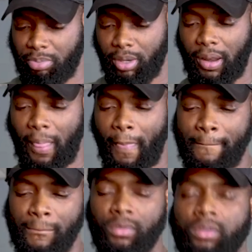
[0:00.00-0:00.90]
But
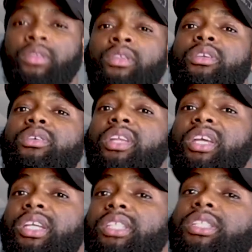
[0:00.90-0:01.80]
you could
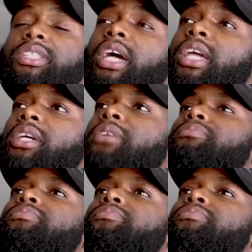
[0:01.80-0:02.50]
easily take it